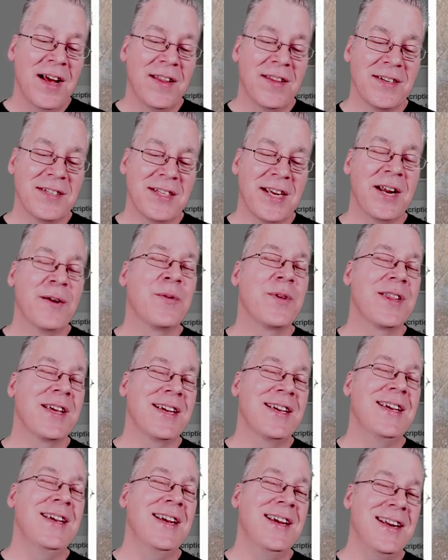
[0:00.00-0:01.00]
on the side. With
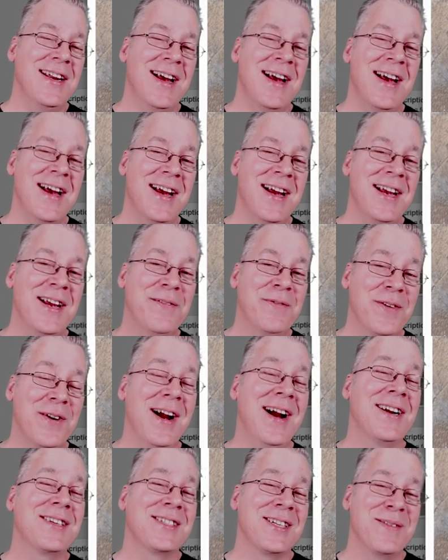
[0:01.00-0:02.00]
a keen eye, if
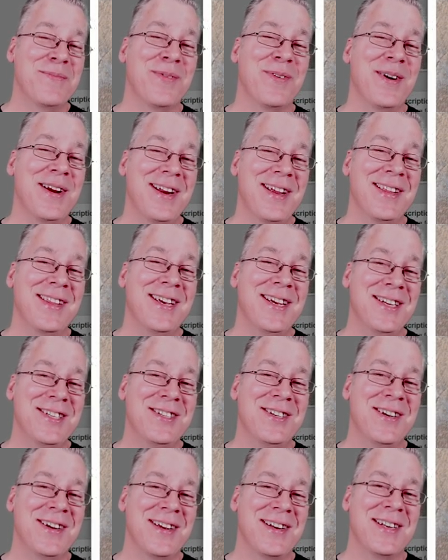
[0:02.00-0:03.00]
you're actually breeding
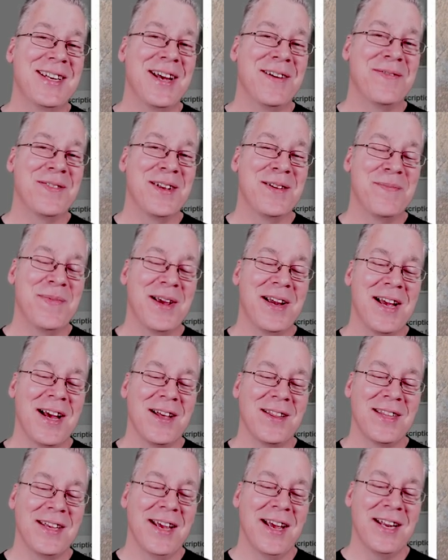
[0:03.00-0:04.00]
these, you can definitely pick
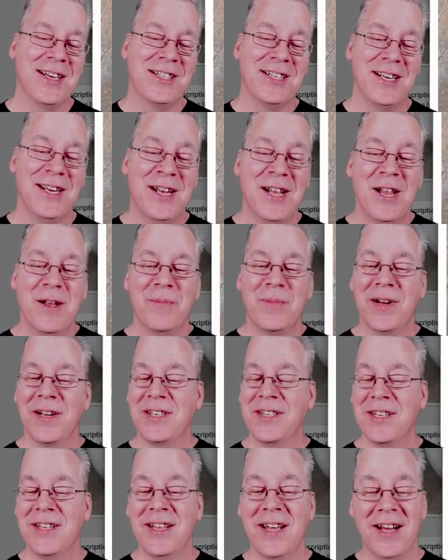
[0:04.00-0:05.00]
out the Anchi,
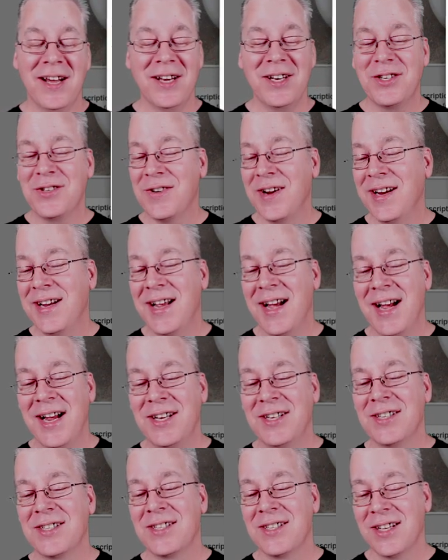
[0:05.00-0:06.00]
but to the untrained
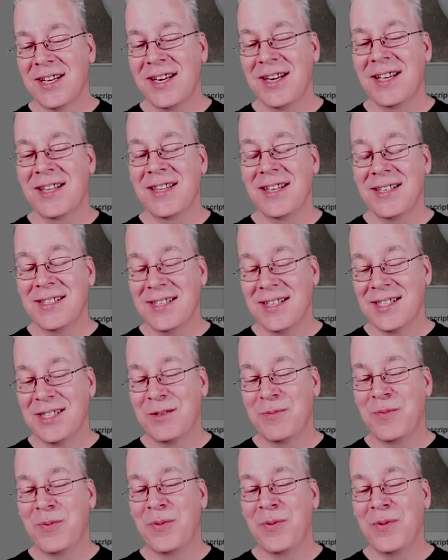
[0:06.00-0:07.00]
eye just looking at this,
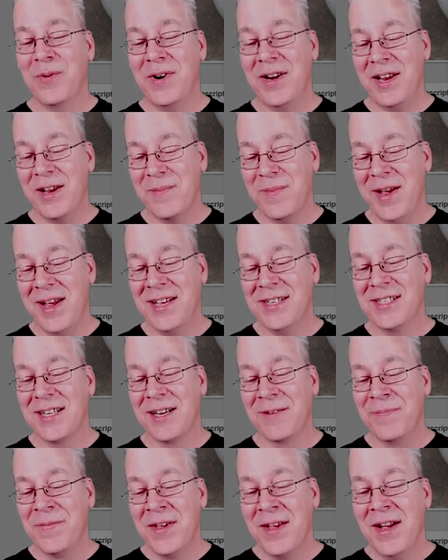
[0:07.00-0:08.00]
it's pretty
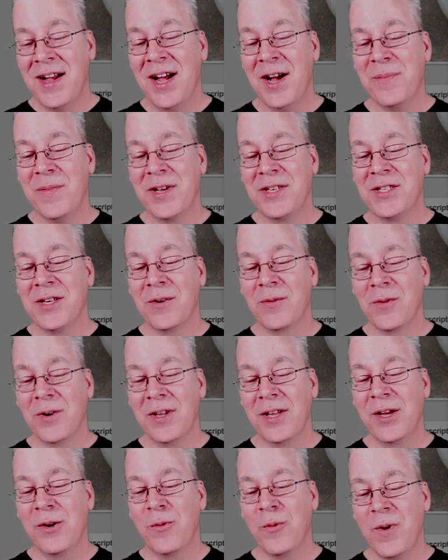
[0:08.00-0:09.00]
amazing how much it
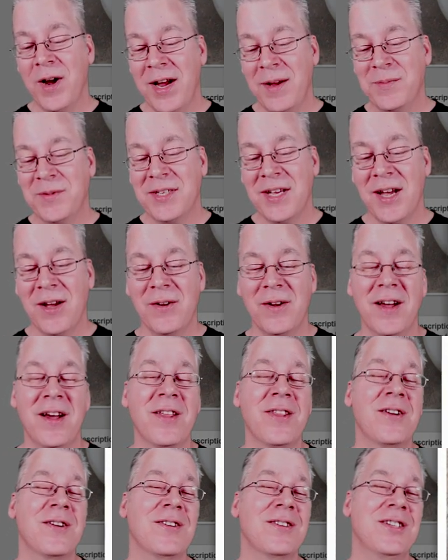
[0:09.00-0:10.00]
really wipes out
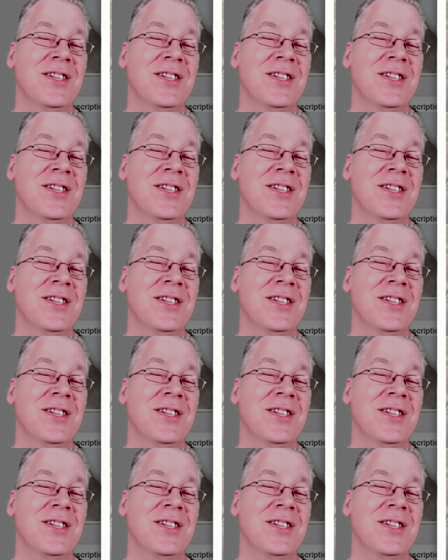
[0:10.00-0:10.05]
other